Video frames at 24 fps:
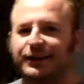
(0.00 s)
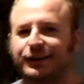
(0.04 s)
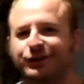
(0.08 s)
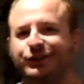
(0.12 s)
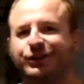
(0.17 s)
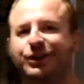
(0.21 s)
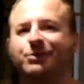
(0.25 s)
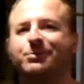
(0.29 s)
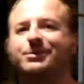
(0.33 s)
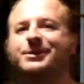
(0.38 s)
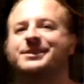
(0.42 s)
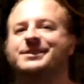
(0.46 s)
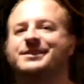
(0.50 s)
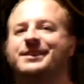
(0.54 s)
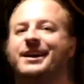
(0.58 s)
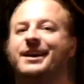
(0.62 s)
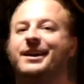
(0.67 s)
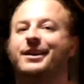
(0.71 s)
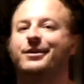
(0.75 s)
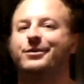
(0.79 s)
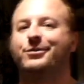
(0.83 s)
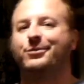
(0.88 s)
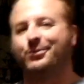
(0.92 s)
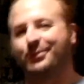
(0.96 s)
shall we
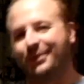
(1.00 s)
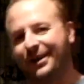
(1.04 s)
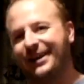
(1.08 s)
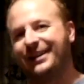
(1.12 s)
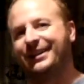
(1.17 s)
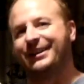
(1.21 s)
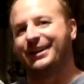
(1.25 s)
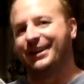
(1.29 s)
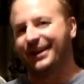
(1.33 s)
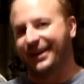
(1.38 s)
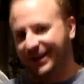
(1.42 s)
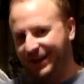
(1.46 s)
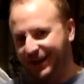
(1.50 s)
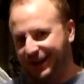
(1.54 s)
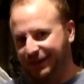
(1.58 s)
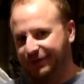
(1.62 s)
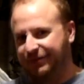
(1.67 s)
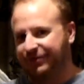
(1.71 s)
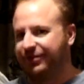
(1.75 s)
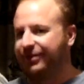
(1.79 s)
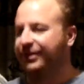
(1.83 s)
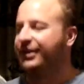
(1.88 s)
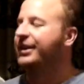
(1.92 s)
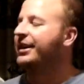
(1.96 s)
say, well
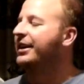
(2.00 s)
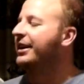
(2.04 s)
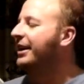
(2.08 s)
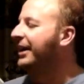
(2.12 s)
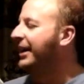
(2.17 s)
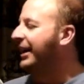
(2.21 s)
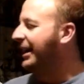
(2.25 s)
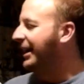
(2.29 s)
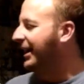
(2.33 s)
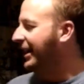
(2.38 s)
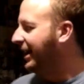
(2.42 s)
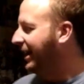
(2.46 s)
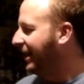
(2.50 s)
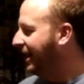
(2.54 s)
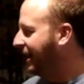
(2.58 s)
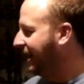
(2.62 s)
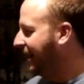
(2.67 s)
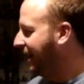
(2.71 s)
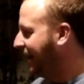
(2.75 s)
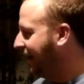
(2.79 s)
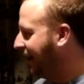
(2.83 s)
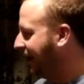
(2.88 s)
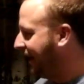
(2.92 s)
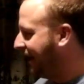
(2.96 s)
enough.
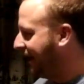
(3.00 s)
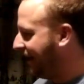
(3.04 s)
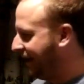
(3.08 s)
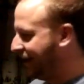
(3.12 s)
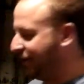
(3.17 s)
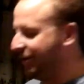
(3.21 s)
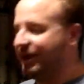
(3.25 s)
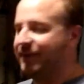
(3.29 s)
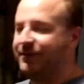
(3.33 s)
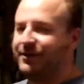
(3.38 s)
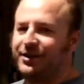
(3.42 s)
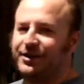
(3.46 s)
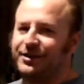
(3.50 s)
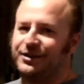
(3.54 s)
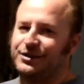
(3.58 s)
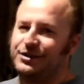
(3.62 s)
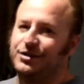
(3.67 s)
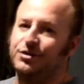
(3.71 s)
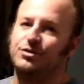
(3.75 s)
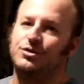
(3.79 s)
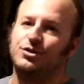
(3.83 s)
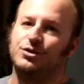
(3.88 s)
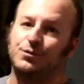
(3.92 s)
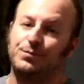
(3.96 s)
However,
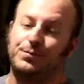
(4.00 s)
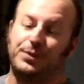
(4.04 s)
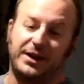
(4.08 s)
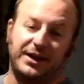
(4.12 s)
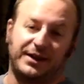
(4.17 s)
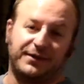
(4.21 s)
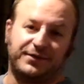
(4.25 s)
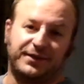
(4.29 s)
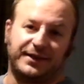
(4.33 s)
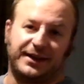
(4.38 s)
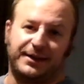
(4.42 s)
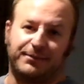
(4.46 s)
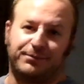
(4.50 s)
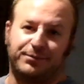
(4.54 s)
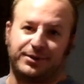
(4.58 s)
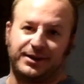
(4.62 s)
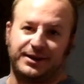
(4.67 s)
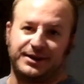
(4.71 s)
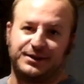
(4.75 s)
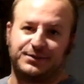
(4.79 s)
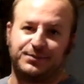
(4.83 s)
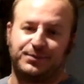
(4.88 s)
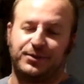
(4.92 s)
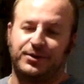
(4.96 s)
you do pay for that
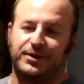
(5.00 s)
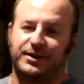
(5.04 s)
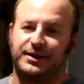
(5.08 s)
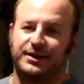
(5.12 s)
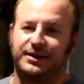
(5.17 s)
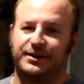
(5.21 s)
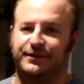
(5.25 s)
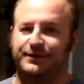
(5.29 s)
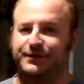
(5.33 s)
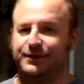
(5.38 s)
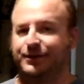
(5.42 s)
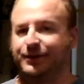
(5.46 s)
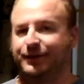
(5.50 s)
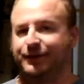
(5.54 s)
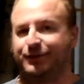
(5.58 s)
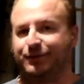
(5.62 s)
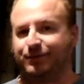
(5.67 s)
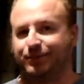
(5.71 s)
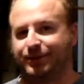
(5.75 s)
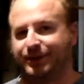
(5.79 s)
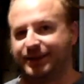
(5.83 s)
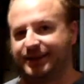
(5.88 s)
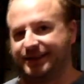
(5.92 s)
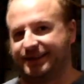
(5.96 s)
price point in a few different
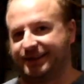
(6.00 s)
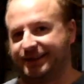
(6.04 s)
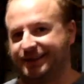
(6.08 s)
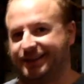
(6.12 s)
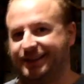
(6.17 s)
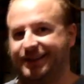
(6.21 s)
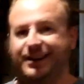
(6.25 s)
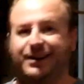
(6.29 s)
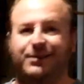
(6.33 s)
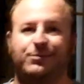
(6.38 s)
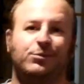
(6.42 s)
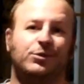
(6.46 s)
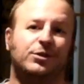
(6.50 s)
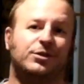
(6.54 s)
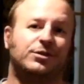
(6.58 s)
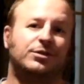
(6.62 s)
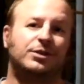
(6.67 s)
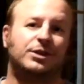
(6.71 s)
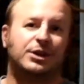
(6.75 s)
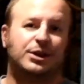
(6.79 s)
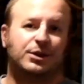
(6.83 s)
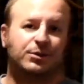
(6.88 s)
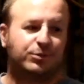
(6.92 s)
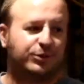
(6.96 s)
places, and
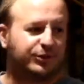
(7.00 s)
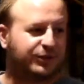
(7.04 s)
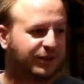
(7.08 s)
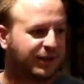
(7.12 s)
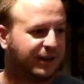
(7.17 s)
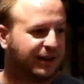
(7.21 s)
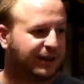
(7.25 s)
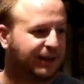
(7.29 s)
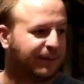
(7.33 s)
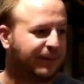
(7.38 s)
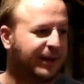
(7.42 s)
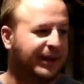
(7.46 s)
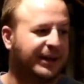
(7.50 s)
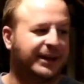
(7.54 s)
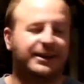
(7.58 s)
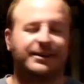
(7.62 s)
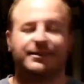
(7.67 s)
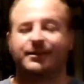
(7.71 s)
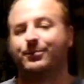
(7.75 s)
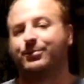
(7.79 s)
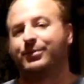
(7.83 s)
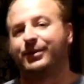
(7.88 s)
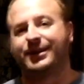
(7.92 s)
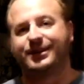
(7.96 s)
we'll talk about it.
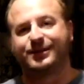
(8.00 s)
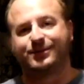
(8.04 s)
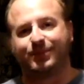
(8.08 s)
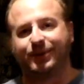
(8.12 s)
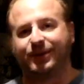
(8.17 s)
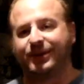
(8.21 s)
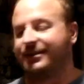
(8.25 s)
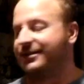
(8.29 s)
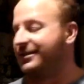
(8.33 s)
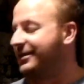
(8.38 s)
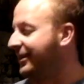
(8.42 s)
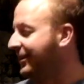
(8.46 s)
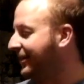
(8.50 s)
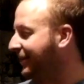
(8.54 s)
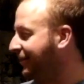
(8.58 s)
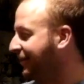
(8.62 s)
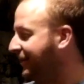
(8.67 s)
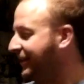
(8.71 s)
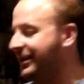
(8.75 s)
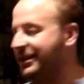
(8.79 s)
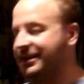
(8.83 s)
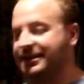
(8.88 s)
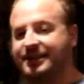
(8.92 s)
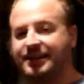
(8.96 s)
The price point, sorry,
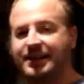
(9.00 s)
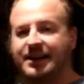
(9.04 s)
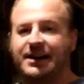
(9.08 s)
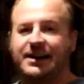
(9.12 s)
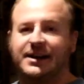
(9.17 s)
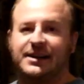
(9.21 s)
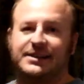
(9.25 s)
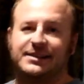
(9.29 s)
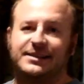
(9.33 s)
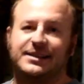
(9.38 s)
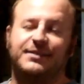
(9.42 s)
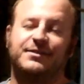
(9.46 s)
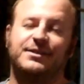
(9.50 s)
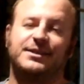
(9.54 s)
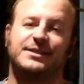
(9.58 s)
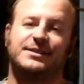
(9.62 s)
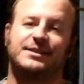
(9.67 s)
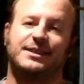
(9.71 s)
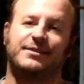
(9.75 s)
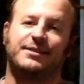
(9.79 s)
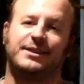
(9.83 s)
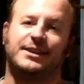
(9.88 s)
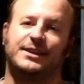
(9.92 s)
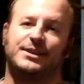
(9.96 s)
for this
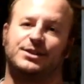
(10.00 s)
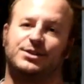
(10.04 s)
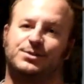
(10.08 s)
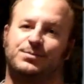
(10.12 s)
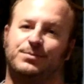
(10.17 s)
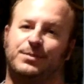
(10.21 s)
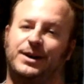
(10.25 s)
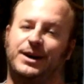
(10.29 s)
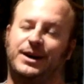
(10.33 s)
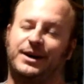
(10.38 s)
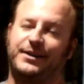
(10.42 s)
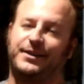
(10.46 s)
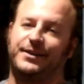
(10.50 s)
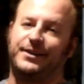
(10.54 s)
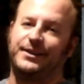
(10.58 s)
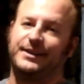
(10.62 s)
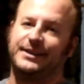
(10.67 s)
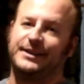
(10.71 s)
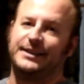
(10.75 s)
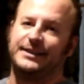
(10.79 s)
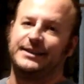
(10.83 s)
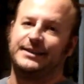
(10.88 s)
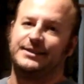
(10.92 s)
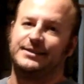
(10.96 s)
77-inch model
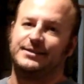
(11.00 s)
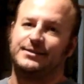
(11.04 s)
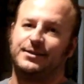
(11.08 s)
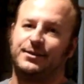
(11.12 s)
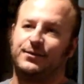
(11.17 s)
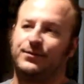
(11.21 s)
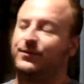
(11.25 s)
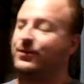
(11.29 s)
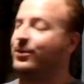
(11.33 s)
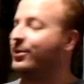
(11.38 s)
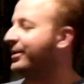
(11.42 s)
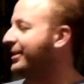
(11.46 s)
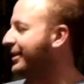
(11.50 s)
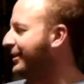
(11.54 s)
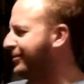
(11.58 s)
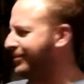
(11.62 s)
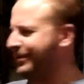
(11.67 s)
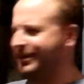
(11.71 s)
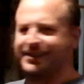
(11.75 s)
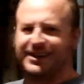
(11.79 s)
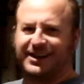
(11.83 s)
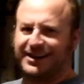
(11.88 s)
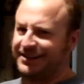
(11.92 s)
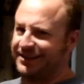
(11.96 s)
is
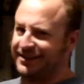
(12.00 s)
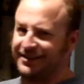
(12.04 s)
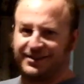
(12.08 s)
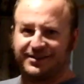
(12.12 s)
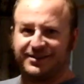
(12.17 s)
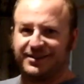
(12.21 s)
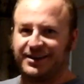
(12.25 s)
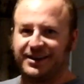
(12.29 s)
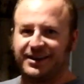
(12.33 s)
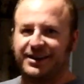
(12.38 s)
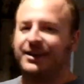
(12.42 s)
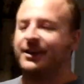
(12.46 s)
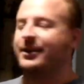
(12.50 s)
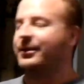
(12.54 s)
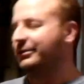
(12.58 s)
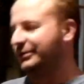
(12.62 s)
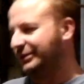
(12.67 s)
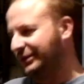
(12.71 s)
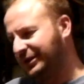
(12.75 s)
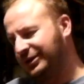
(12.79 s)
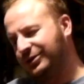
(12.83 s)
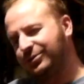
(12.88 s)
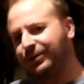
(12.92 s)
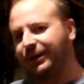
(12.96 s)
$43,
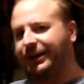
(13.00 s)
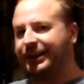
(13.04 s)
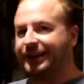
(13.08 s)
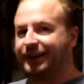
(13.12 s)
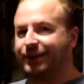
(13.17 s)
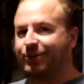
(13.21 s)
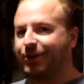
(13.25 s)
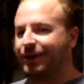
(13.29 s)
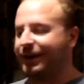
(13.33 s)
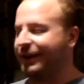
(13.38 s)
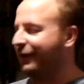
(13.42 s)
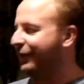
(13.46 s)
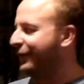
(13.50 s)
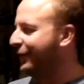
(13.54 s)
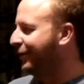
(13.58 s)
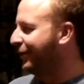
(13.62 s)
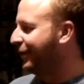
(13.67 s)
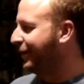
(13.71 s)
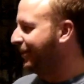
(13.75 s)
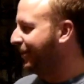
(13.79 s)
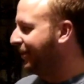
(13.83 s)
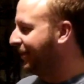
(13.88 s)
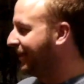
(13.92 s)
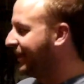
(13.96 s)
which is really quite
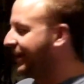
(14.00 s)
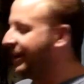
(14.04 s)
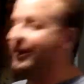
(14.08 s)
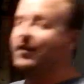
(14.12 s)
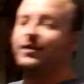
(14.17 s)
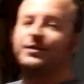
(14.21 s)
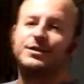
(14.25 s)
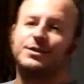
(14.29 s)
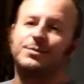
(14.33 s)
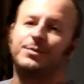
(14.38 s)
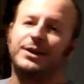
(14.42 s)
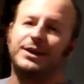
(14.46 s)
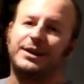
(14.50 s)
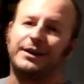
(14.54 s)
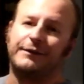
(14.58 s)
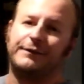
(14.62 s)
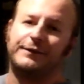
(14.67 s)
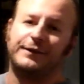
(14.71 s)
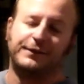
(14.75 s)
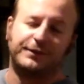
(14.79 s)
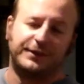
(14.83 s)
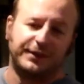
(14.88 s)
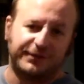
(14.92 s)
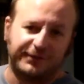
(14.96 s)
affordable. They also make a
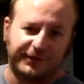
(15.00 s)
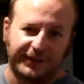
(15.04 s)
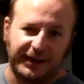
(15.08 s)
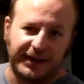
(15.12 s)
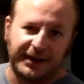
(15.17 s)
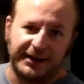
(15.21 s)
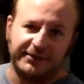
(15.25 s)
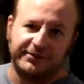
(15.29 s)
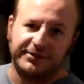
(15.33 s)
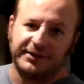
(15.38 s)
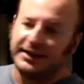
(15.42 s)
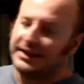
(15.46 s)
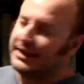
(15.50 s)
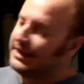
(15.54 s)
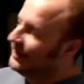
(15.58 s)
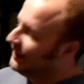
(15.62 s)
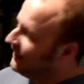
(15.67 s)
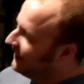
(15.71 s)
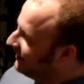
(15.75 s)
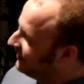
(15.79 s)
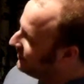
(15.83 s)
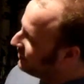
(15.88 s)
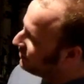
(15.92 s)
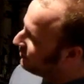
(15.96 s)

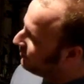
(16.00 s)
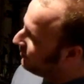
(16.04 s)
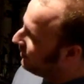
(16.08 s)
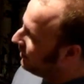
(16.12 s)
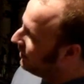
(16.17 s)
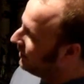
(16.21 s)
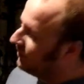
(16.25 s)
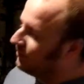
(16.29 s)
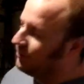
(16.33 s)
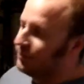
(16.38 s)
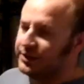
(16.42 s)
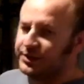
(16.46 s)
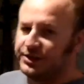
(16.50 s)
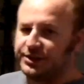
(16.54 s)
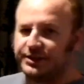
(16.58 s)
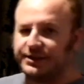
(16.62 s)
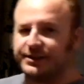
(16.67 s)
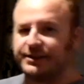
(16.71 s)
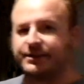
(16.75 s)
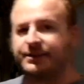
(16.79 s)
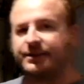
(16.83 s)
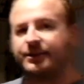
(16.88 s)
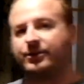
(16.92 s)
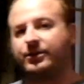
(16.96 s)
55-inch one, which
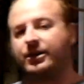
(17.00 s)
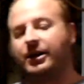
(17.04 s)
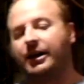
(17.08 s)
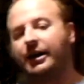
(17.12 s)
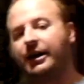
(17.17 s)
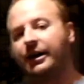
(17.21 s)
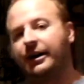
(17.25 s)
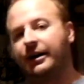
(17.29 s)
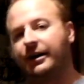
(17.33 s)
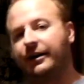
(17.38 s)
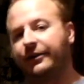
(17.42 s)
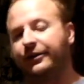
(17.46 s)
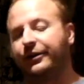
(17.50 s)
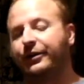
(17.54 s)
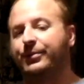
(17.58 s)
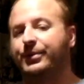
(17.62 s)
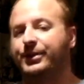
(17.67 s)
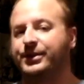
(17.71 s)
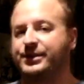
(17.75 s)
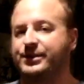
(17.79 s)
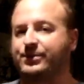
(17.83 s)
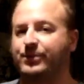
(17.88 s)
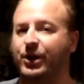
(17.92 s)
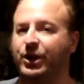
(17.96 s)
is a little
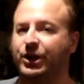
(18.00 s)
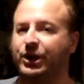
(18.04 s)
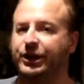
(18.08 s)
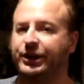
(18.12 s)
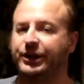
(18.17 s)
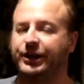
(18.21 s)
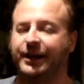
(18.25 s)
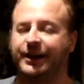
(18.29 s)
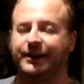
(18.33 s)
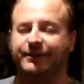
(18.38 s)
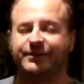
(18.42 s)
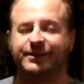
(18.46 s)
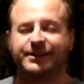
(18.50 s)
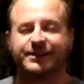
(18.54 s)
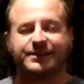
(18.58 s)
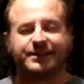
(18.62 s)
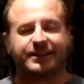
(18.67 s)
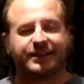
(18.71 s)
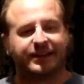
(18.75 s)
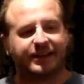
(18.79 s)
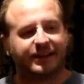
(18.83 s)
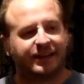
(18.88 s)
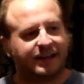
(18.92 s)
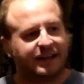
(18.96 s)
bit smaller,
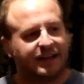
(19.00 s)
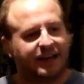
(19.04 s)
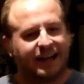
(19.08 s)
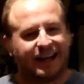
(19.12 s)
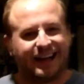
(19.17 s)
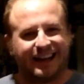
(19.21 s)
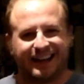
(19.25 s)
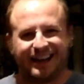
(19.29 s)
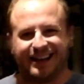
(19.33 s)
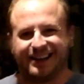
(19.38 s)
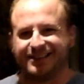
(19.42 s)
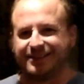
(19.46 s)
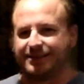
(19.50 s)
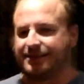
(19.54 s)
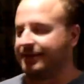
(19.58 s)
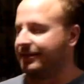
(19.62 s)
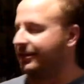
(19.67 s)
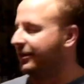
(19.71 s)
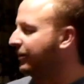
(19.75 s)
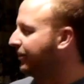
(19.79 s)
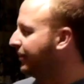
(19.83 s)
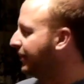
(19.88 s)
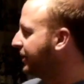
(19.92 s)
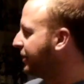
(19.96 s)
obviously, and it's a
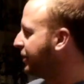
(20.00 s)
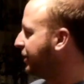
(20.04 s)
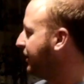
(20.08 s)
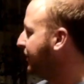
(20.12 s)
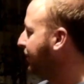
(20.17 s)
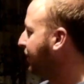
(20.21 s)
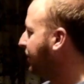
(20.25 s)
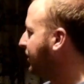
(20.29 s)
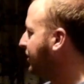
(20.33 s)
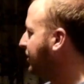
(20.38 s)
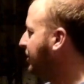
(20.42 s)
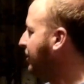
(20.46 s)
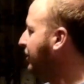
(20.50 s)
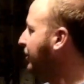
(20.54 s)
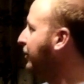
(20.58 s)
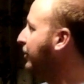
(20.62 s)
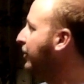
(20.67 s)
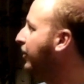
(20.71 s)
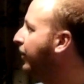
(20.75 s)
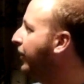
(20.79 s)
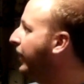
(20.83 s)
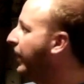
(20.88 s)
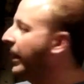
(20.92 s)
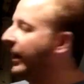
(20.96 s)
little bit cheaper too,
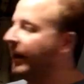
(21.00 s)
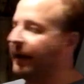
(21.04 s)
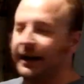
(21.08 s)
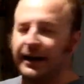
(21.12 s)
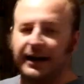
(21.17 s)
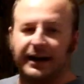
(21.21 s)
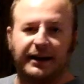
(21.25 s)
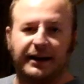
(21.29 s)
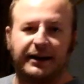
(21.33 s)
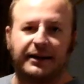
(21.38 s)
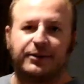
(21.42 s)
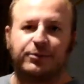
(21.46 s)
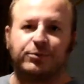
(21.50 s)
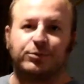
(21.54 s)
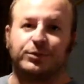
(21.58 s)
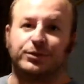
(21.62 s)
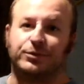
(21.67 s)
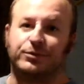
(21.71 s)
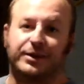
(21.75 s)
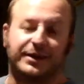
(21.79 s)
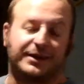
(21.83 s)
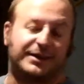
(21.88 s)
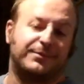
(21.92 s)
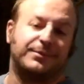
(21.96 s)
but I would
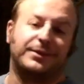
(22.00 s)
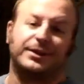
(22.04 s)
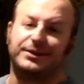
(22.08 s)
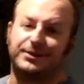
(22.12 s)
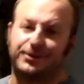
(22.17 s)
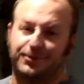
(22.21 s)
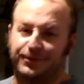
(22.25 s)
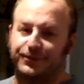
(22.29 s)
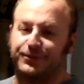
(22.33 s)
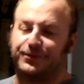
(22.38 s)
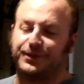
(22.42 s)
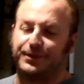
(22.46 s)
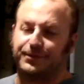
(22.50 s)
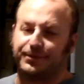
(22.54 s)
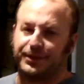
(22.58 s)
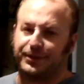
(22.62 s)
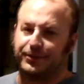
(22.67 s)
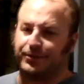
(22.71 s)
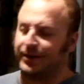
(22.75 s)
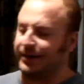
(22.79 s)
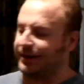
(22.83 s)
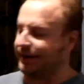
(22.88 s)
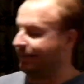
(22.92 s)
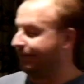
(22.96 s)
recommend going for the big
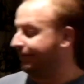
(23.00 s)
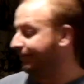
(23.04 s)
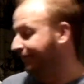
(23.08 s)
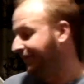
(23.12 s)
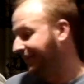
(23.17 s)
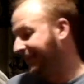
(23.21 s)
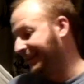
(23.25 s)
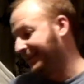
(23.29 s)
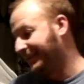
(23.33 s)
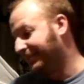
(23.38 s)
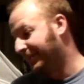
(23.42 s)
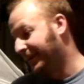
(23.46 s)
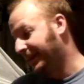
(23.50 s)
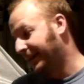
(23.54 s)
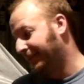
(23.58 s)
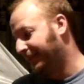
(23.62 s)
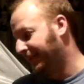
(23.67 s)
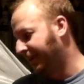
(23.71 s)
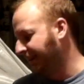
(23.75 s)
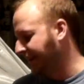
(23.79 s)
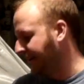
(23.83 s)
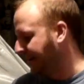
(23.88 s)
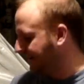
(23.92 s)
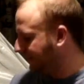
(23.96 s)
one. That's my
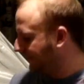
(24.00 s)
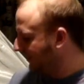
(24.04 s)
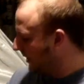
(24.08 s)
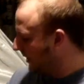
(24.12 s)
opinion.